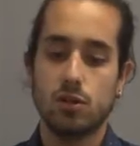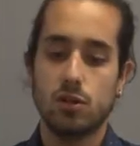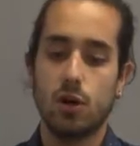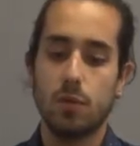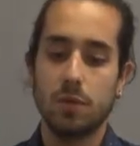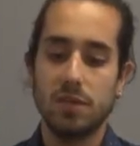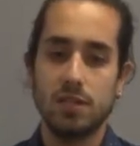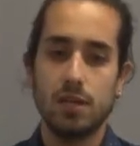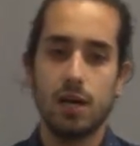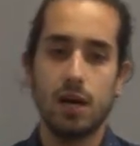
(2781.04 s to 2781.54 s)

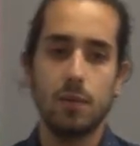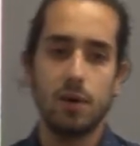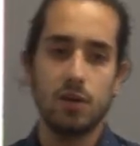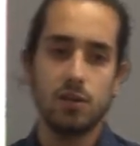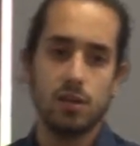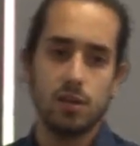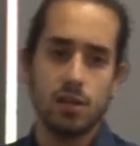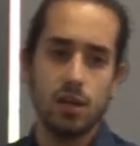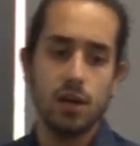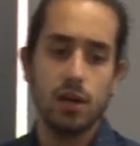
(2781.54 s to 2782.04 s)
commenting about
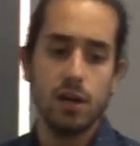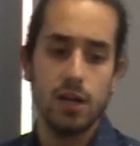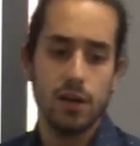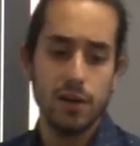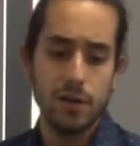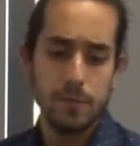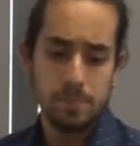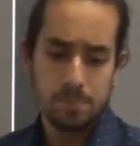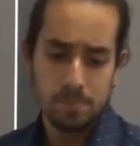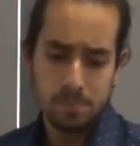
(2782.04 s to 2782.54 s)
it
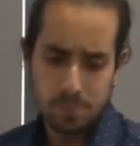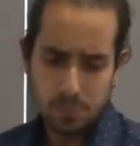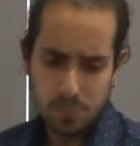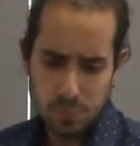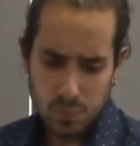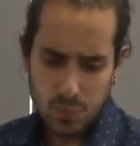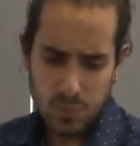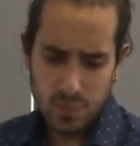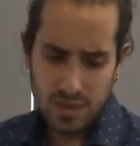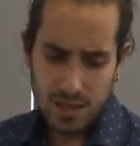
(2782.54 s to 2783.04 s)
earlier,
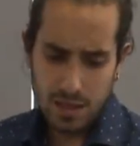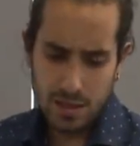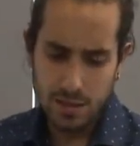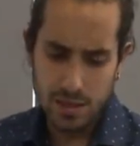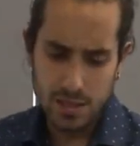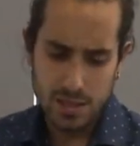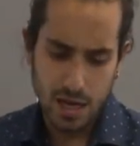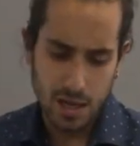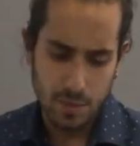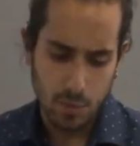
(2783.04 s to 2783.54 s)

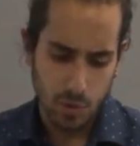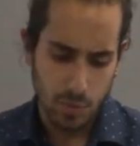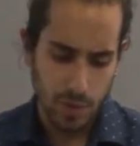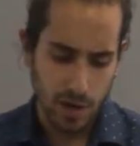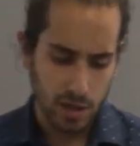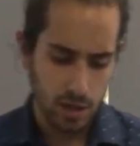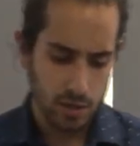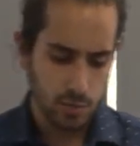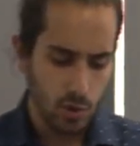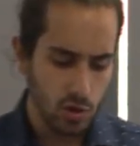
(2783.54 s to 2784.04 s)
this labor
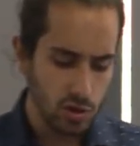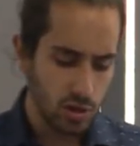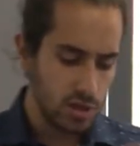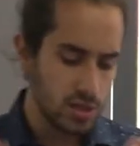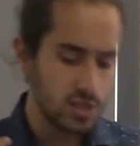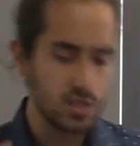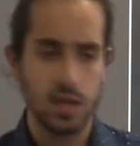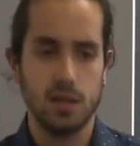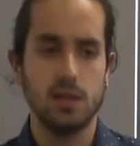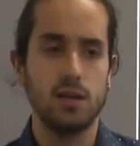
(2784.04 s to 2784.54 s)
market model
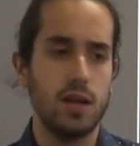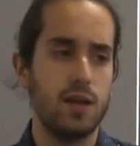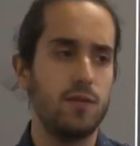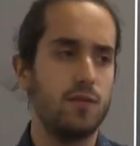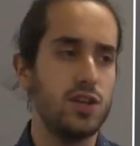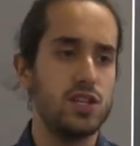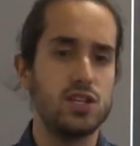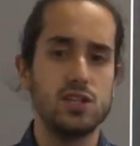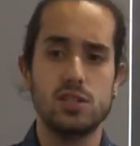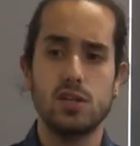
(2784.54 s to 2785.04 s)
is an
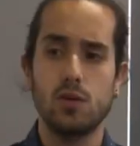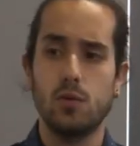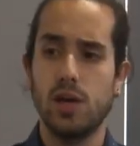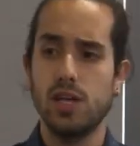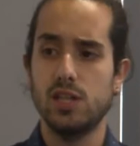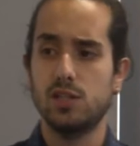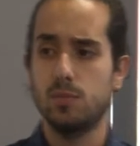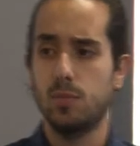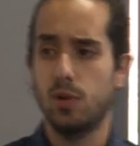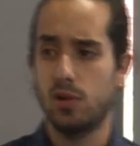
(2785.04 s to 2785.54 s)
efficiency
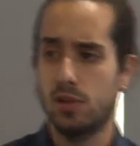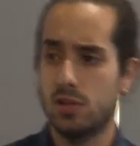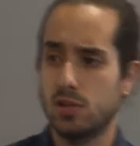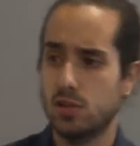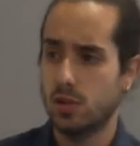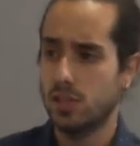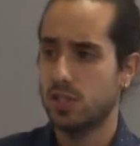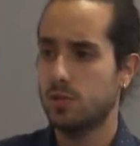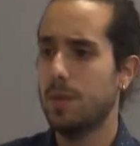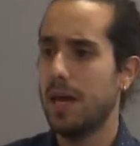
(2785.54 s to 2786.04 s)
wage model. So
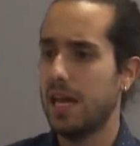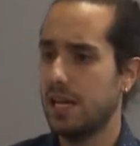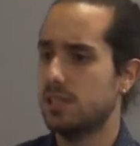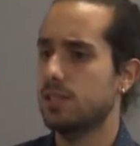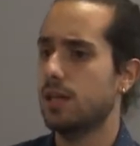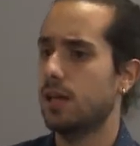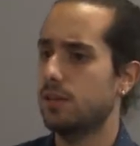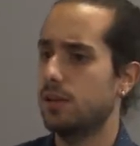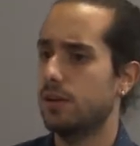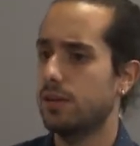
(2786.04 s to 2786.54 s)
it's based
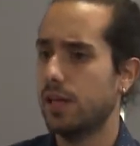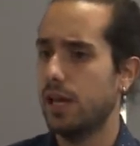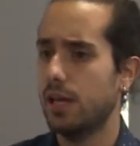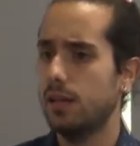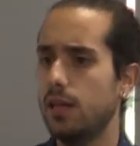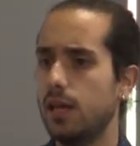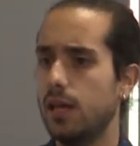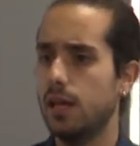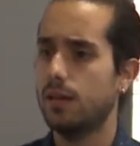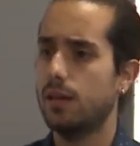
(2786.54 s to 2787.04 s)
under the
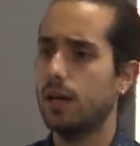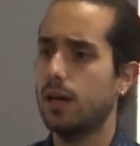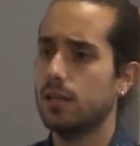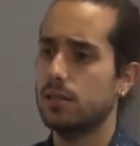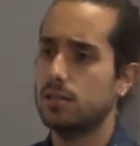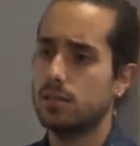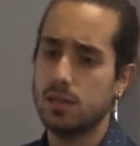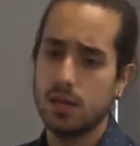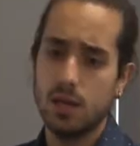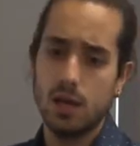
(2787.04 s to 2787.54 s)
idea that
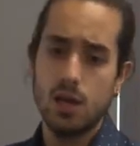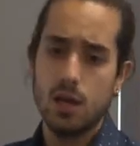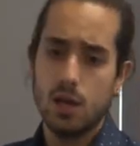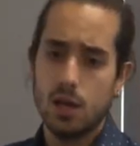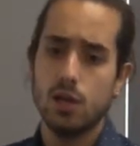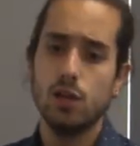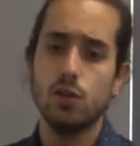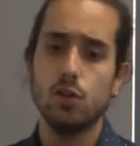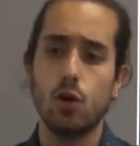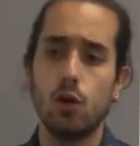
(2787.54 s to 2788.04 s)

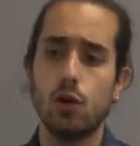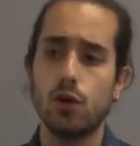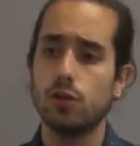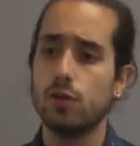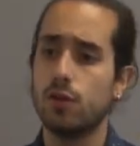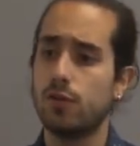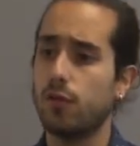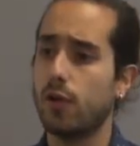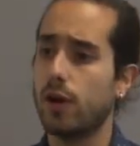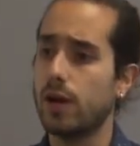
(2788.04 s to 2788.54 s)
in
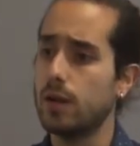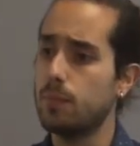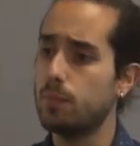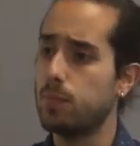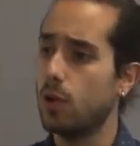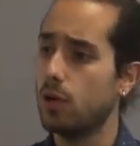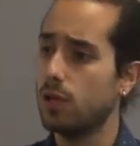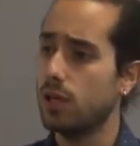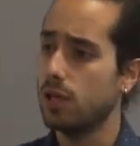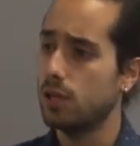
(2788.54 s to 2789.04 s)
order for an
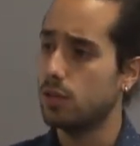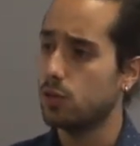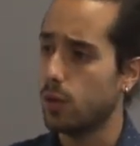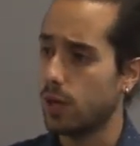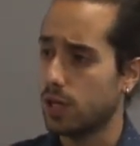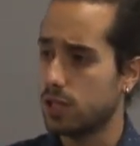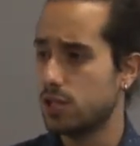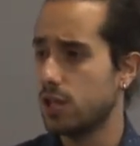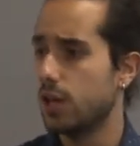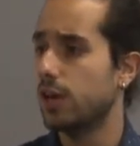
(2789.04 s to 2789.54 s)
employee to
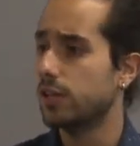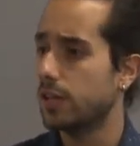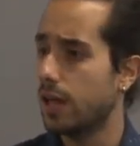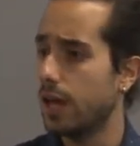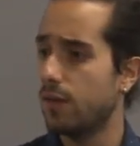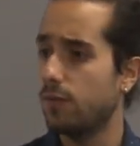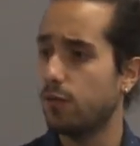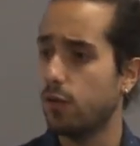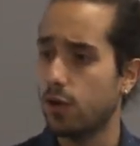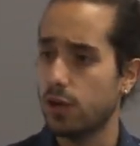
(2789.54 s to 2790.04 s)
exert
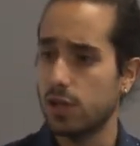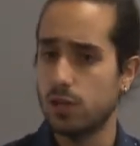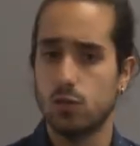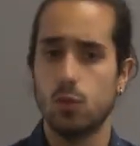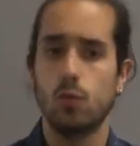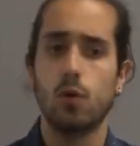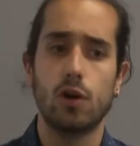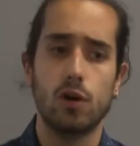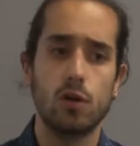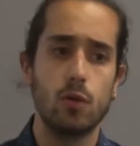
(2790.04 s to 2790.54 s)
effort and to
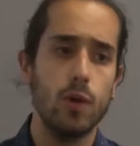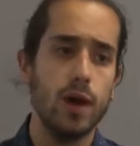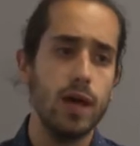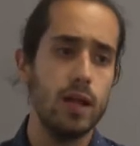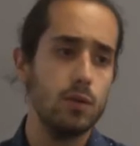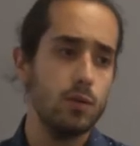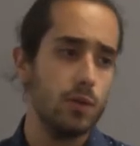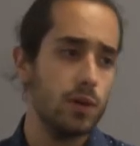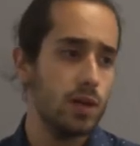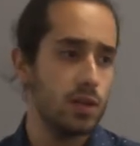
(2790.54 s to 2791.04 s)
work
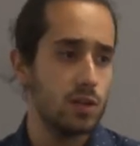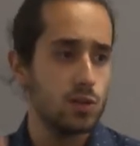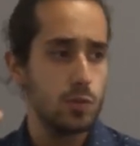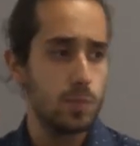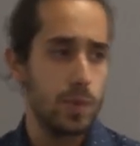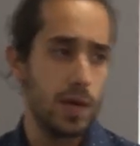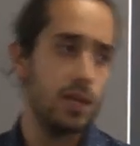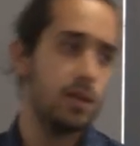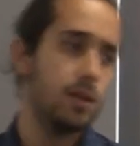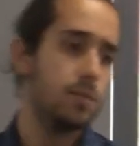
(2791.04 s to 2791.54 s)
well, we need to
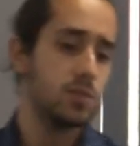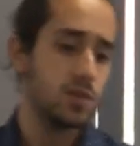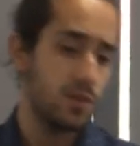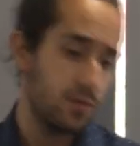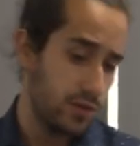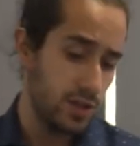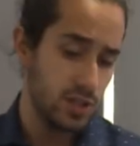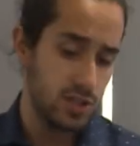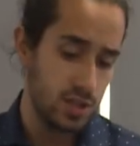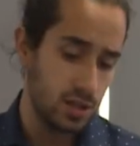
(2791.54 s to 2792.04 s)
pay them
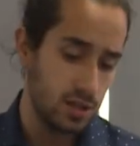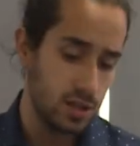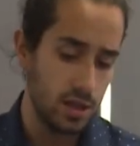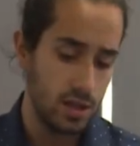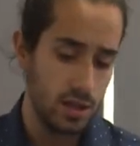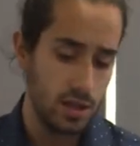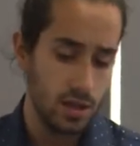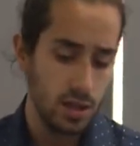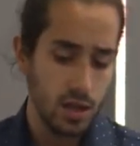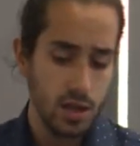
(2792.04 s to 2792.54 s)

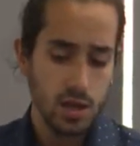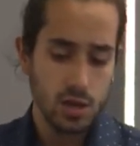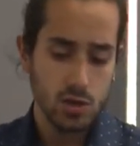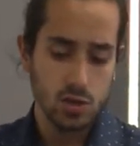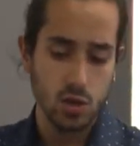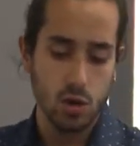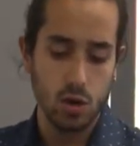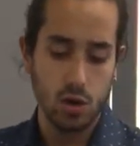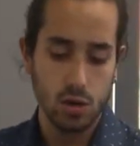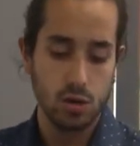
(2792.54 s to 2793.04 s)
sufficiently.
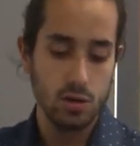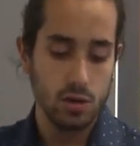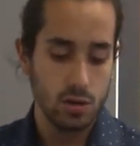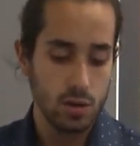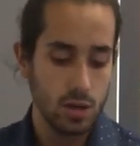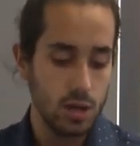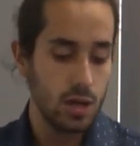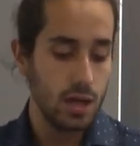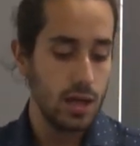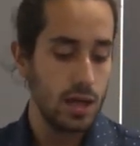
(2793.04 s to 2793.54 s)
So
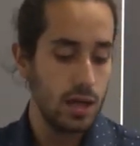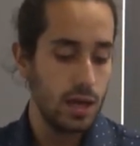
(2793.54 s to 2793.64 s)
uh,